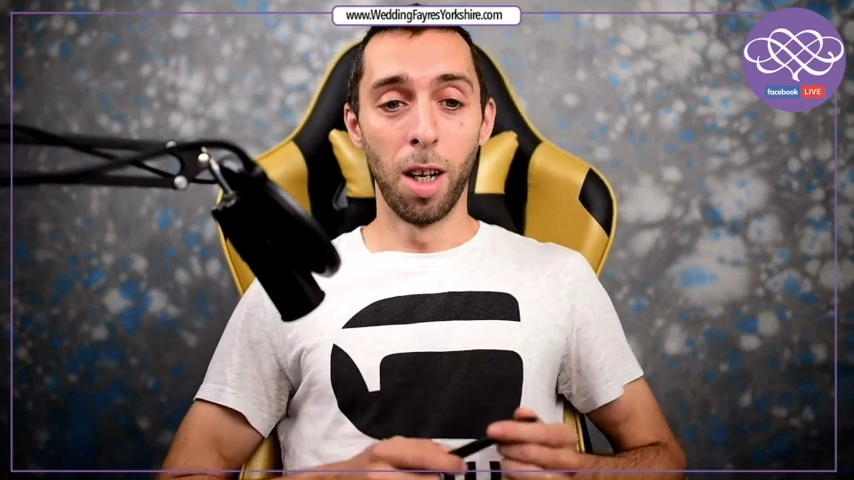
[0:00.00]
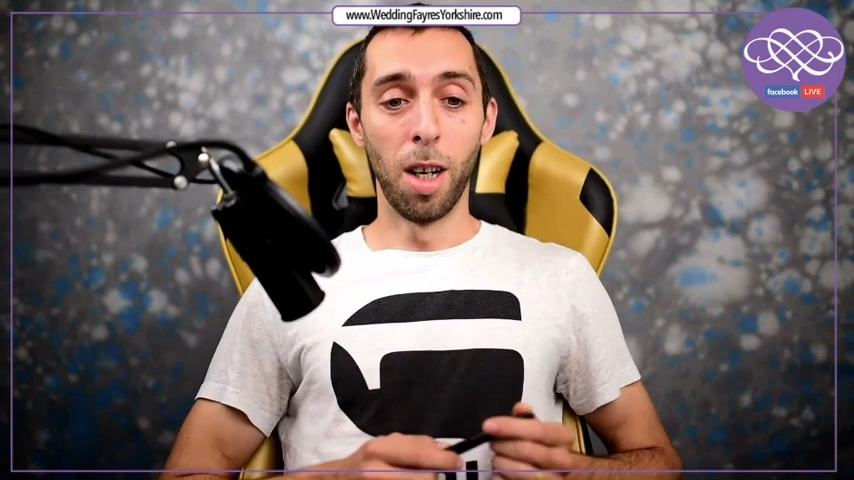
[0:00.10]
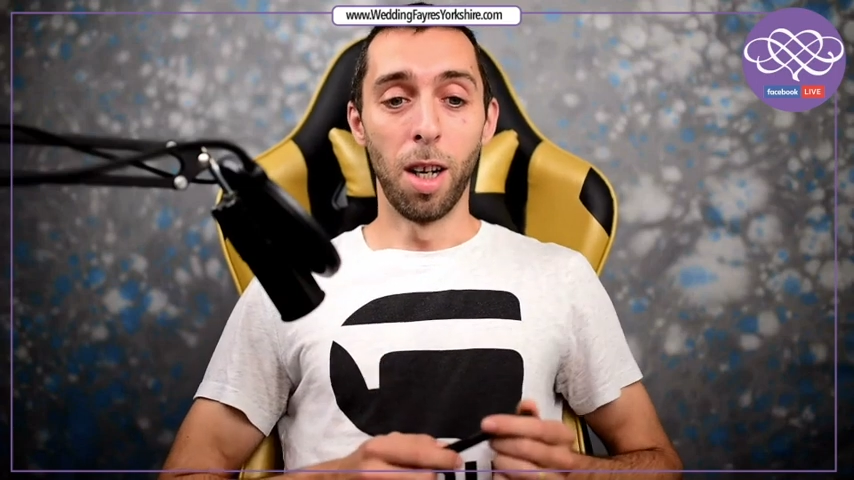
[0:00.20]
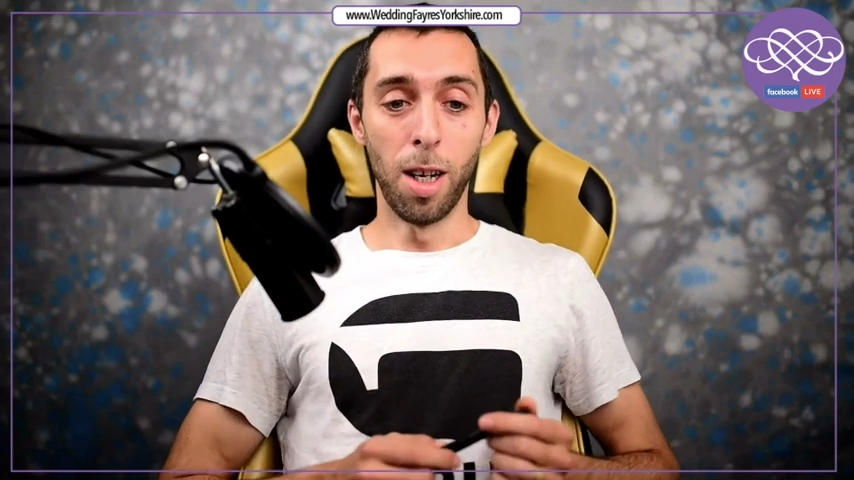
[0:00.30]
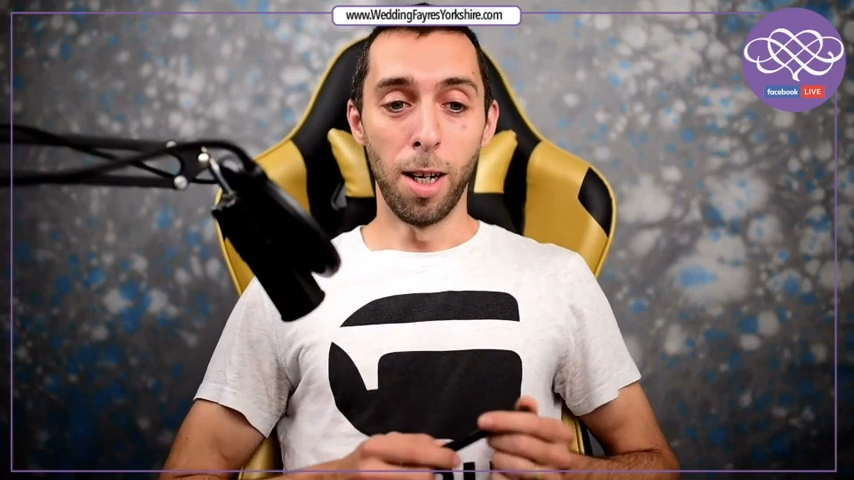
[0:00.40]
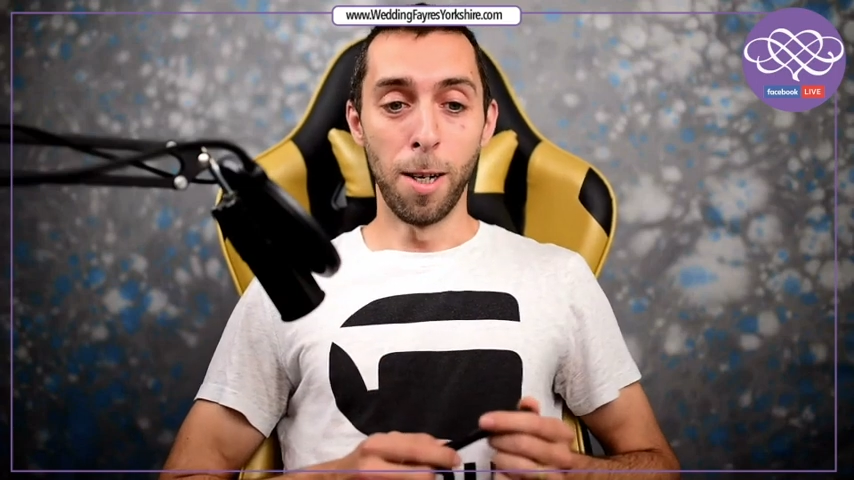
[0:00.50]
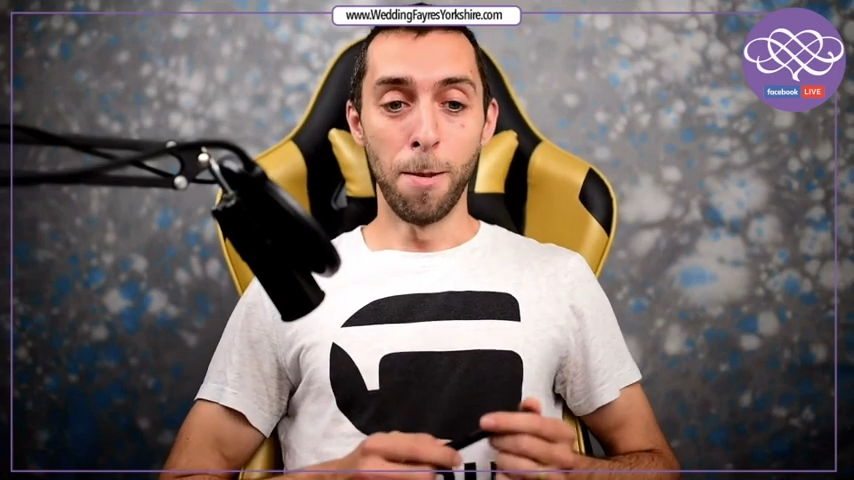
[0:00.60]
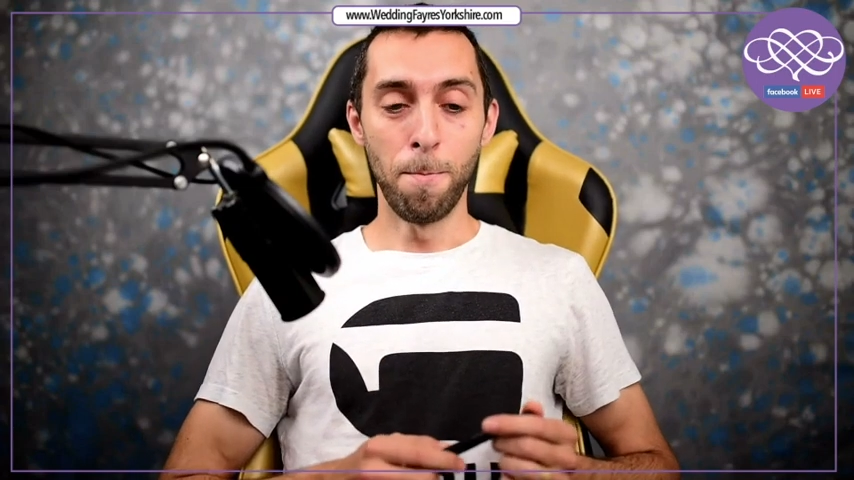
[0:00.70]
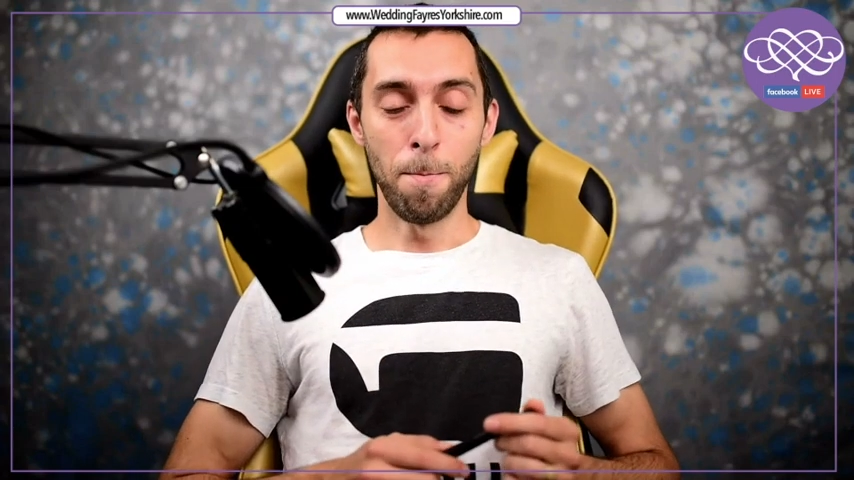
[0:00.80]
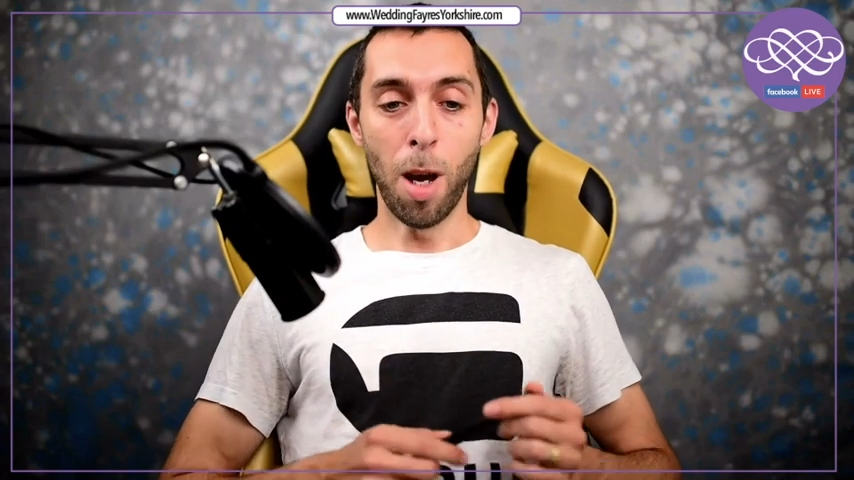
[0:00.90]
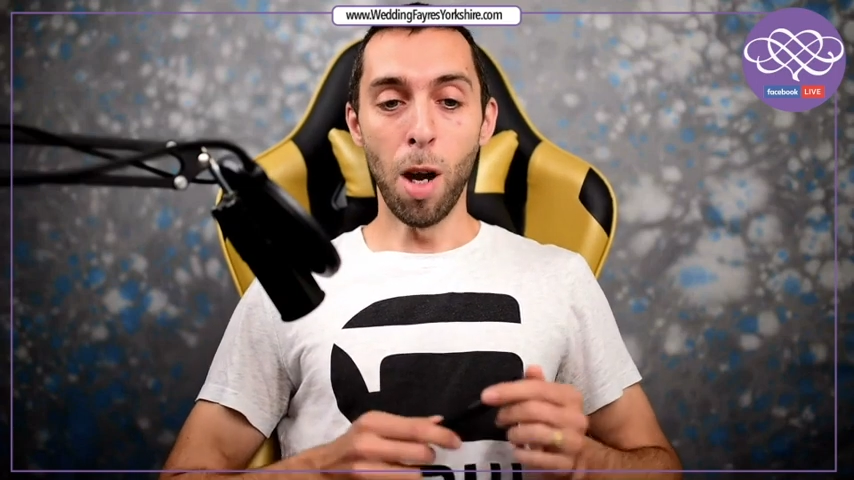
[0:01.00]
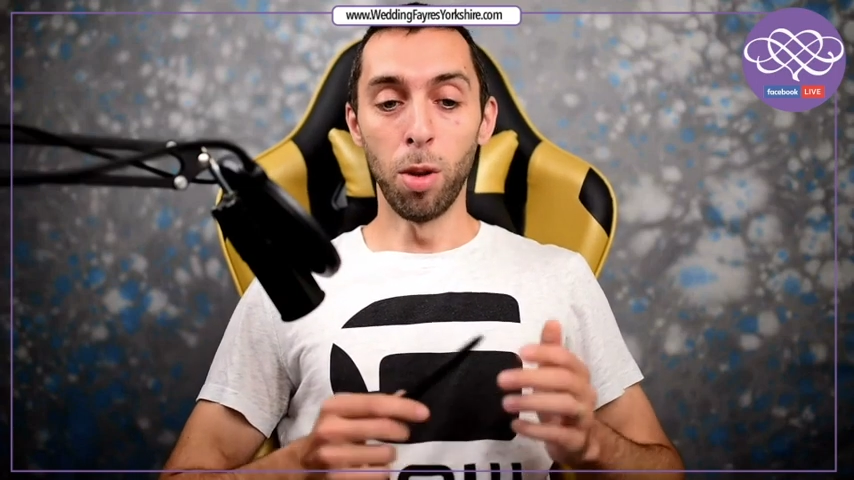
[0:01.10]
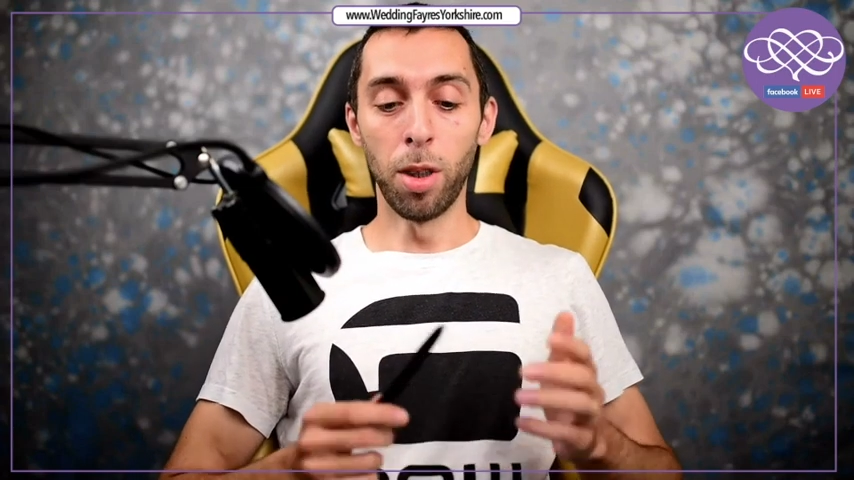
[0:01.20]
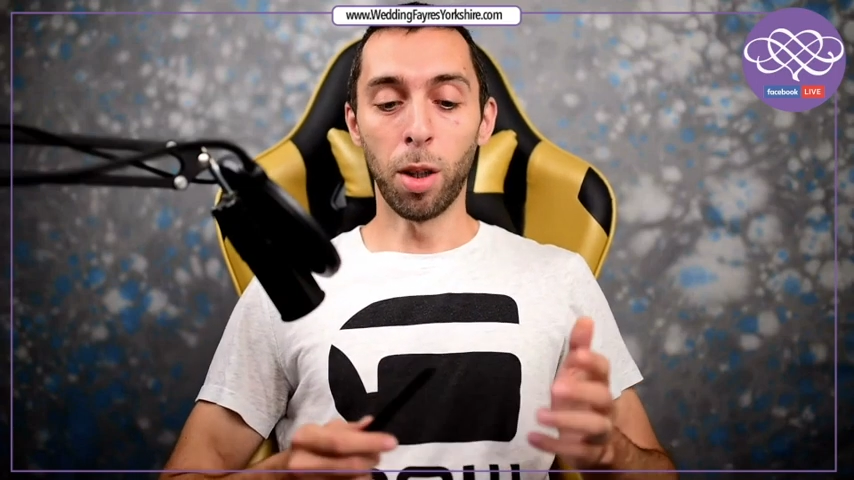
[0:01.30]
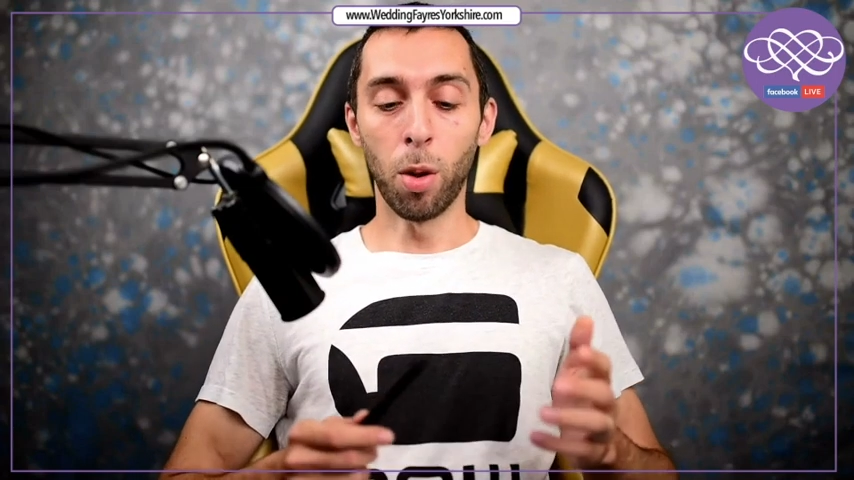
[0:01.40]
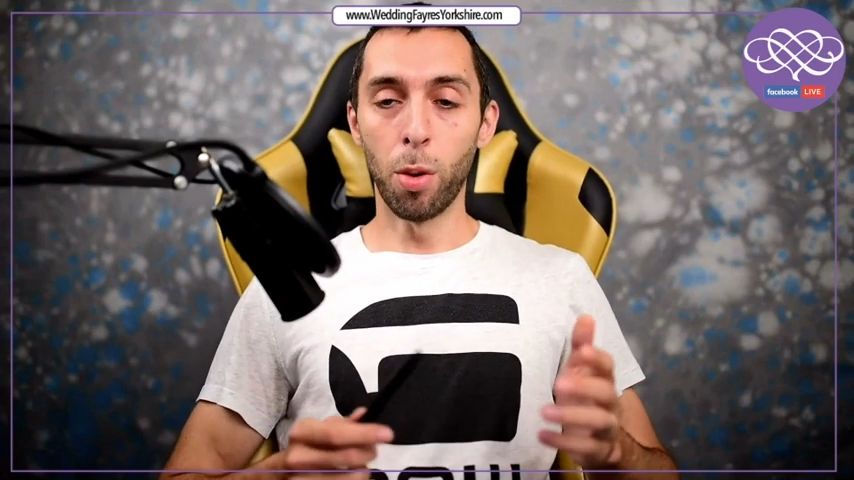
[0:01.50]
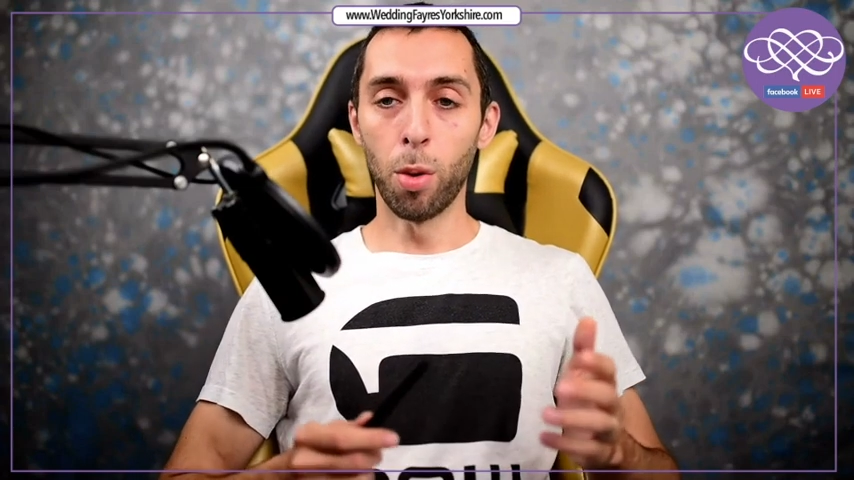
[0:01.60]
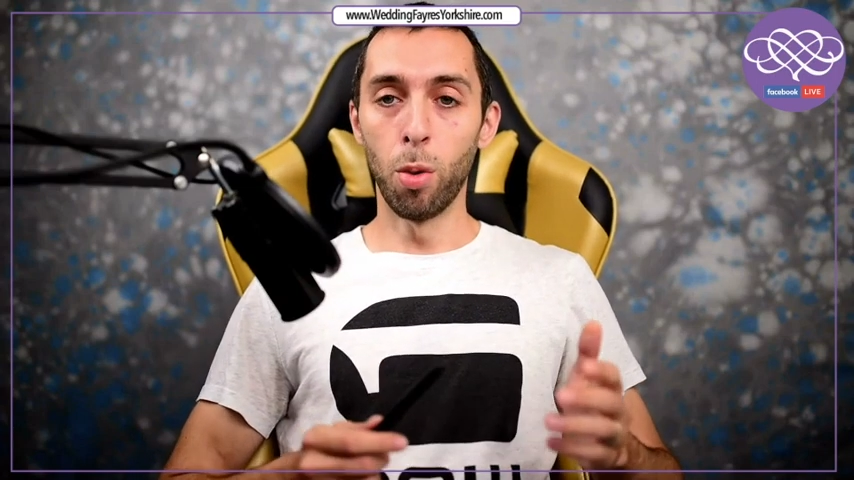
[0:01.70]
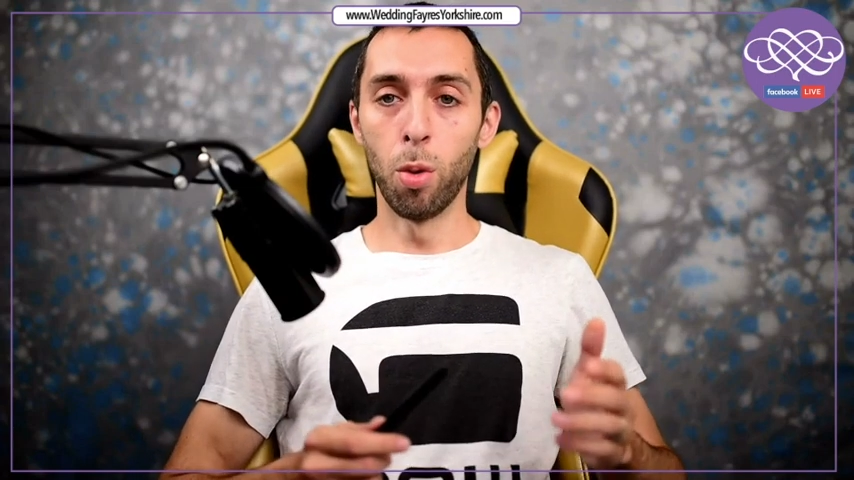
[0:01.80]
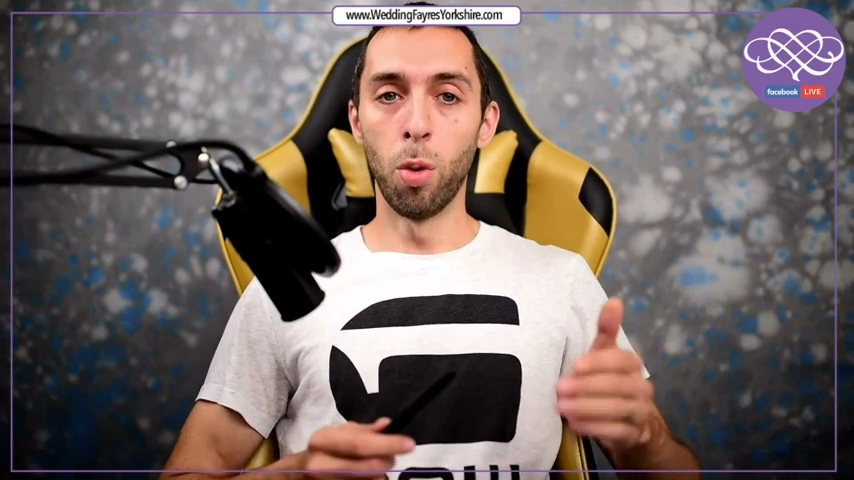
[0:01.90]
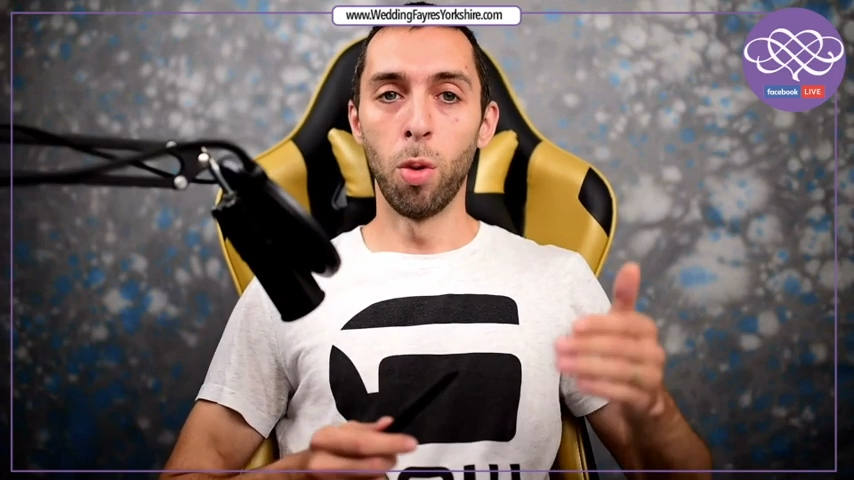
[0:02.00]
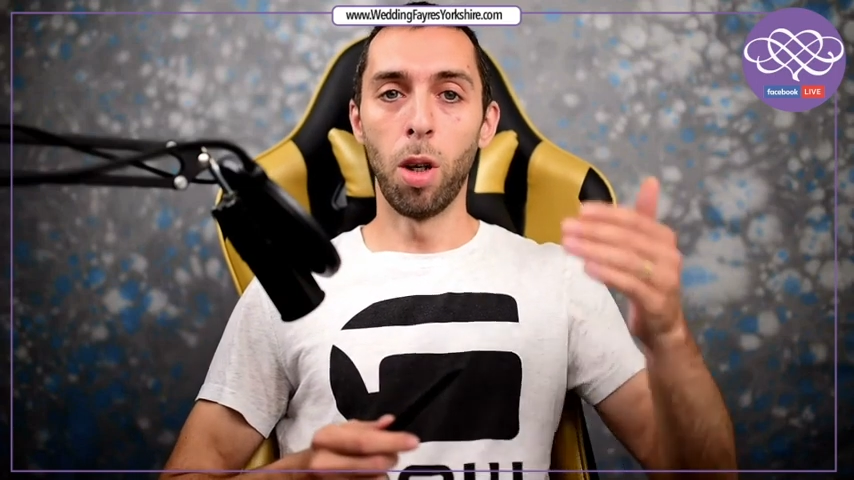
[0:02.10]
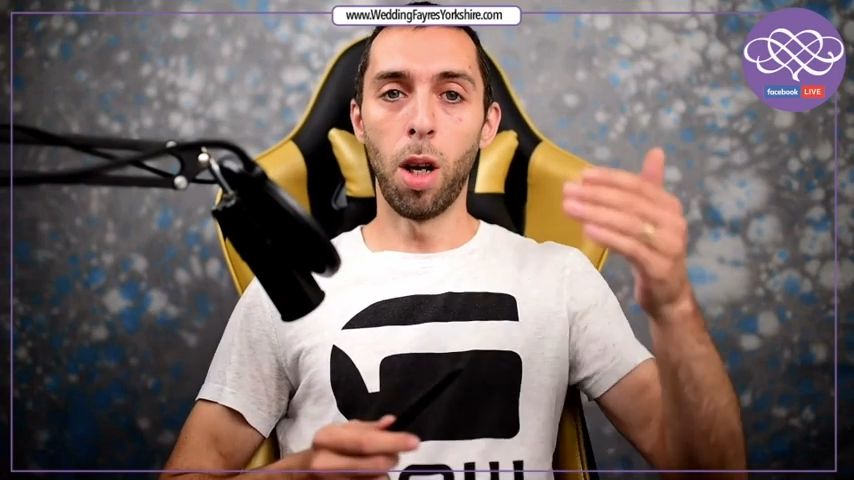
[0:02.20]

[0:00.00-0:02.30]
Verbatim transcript: Uh, I will take you through